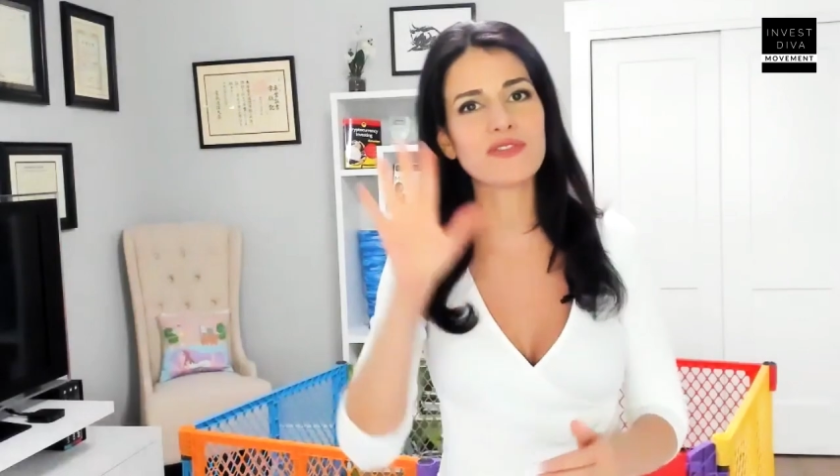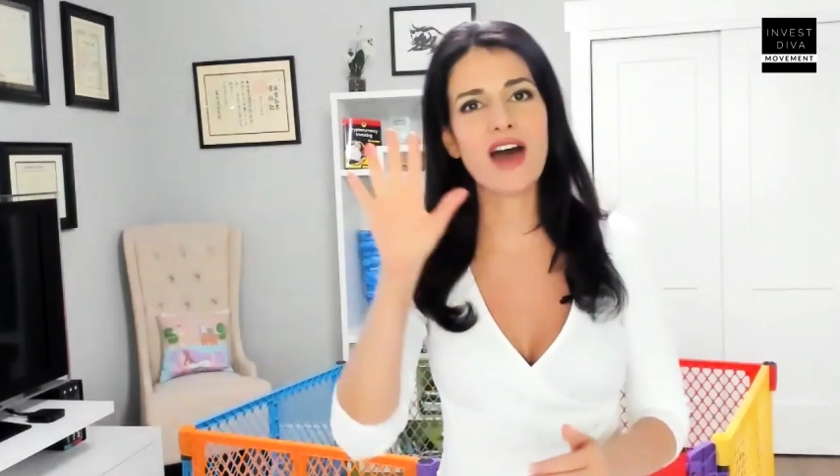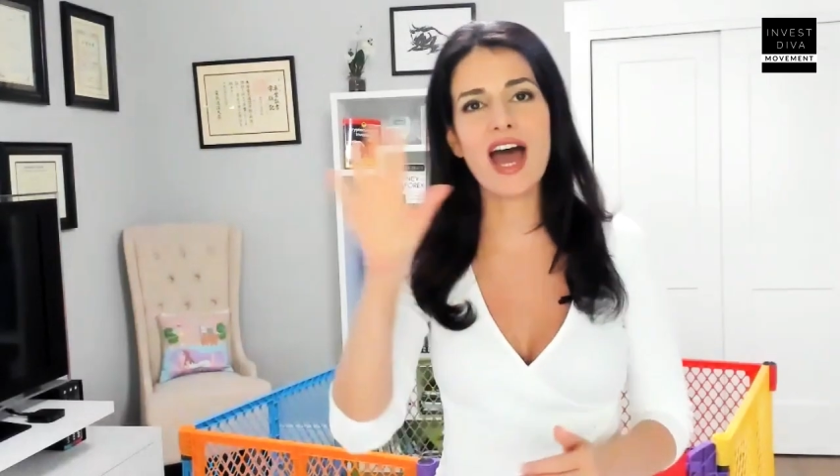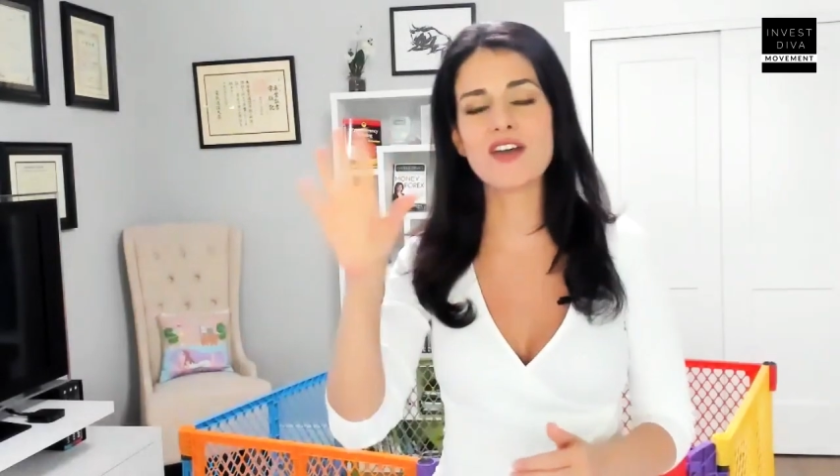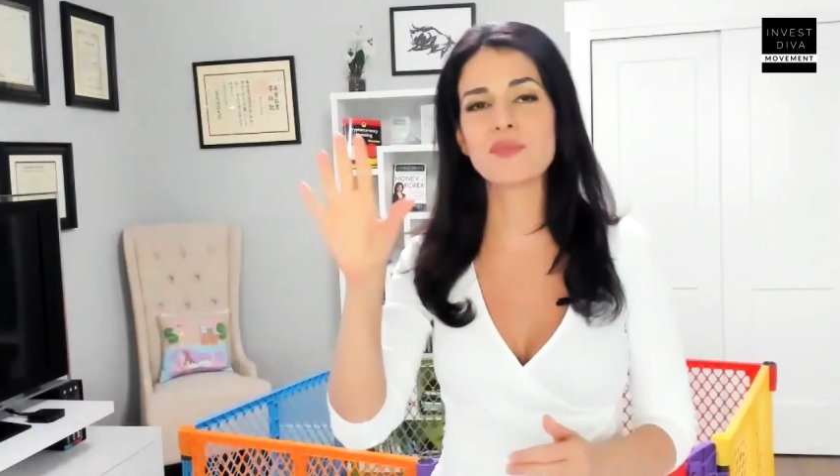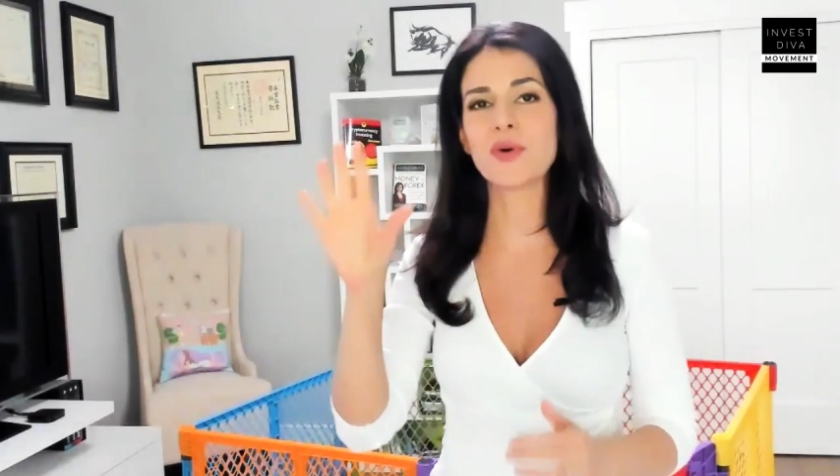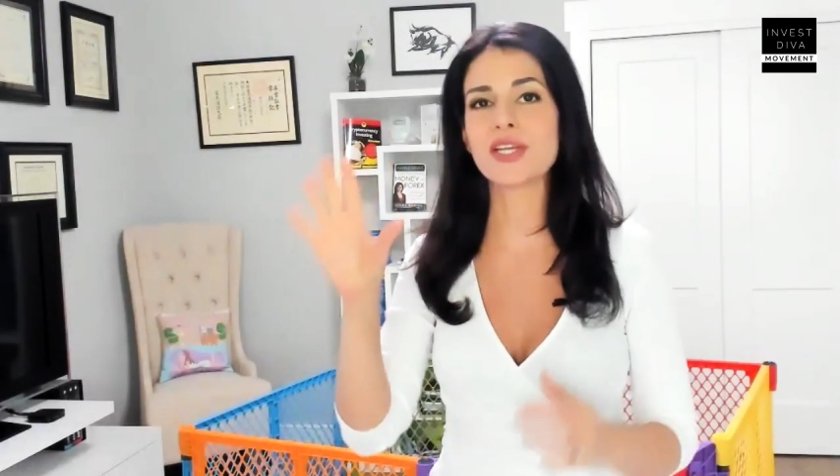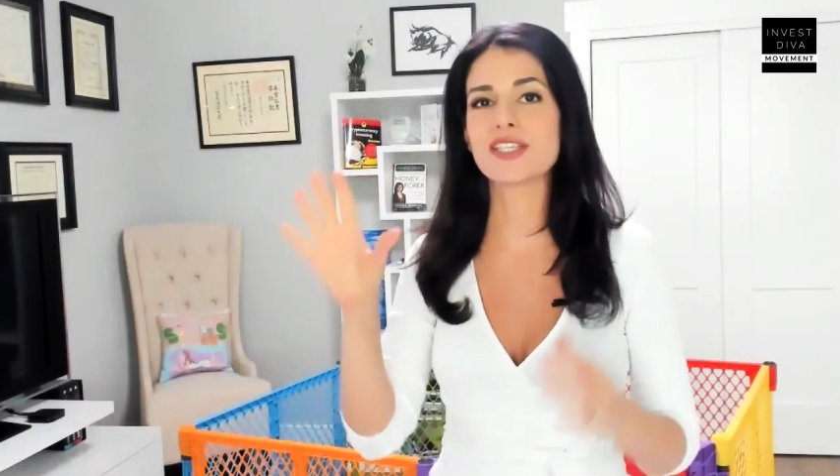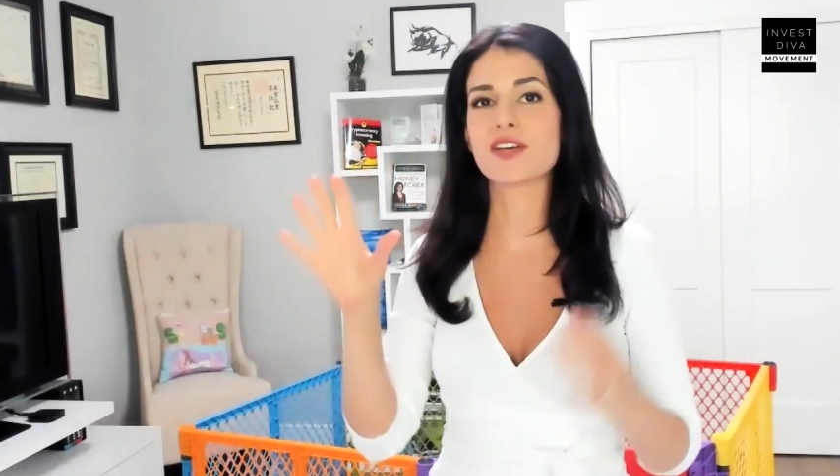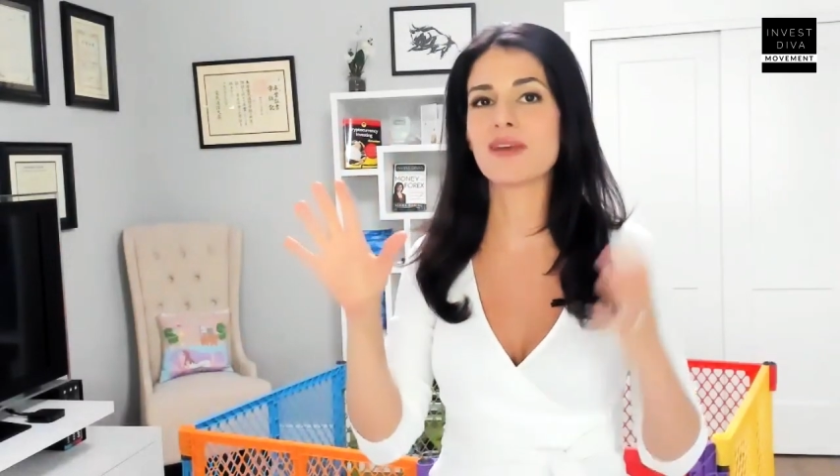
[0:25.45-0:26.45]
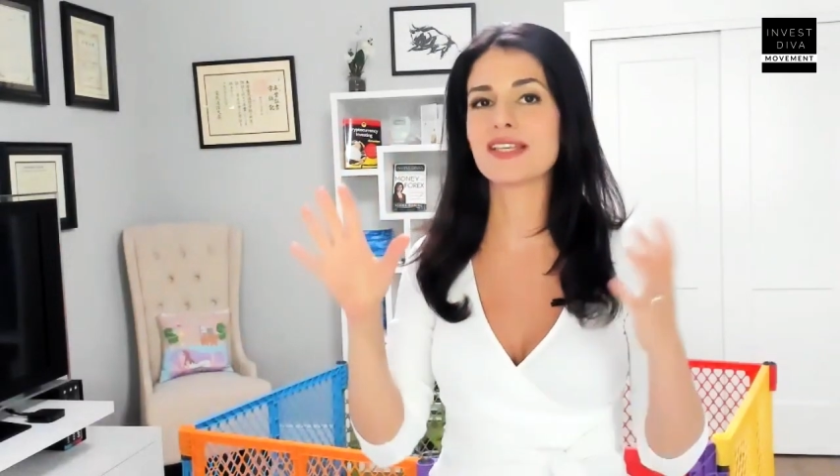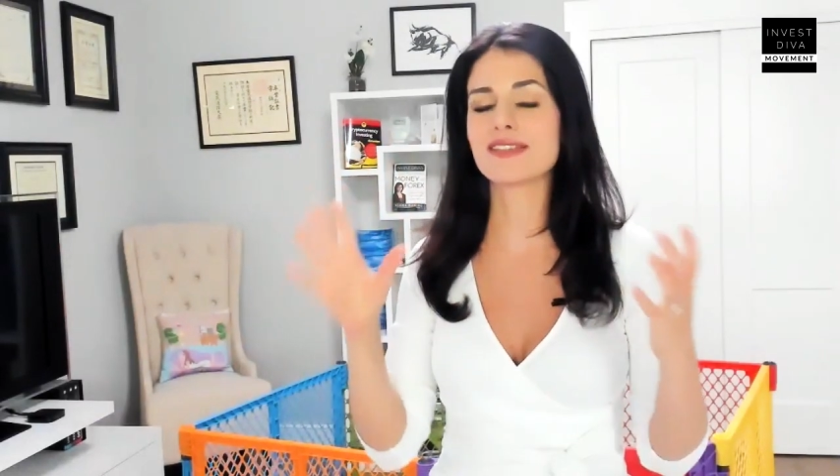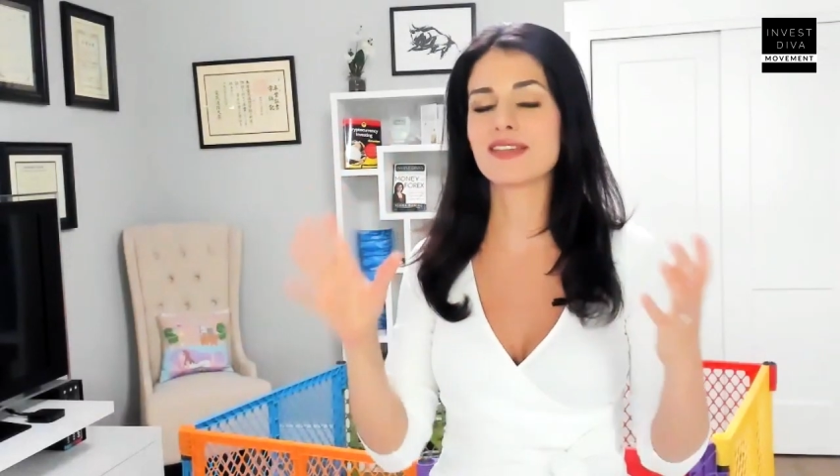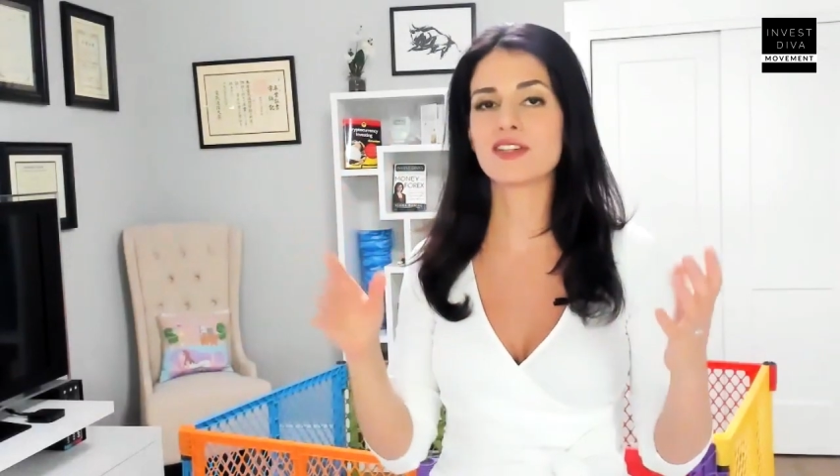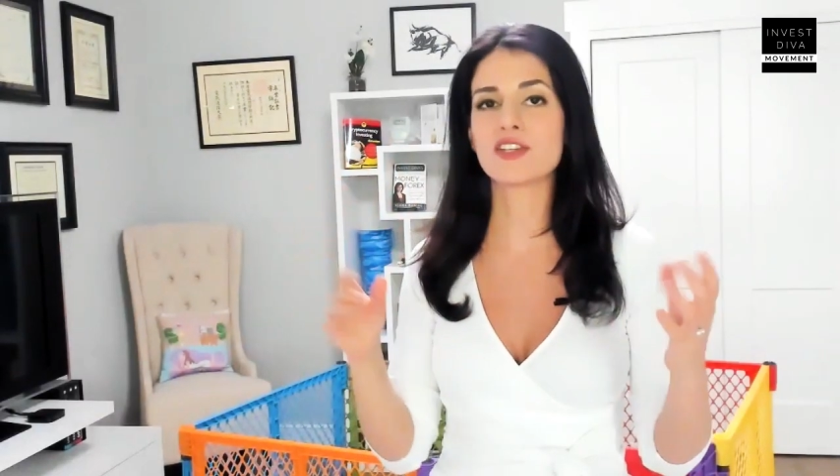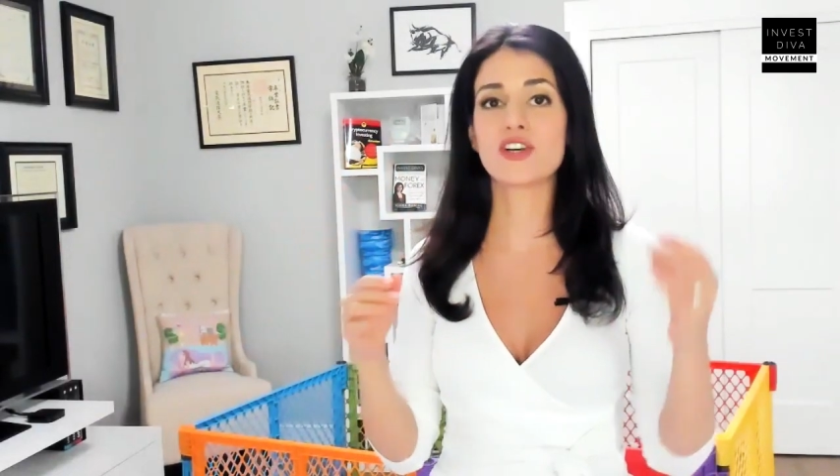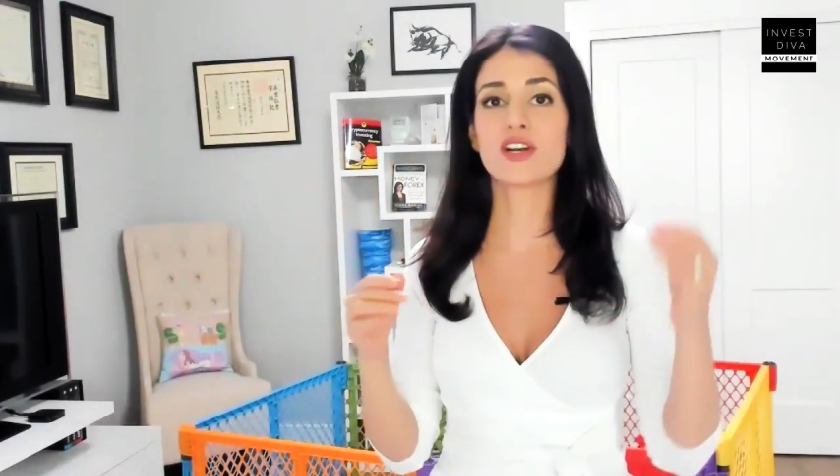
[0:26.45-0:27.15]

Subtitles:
5 points of my signature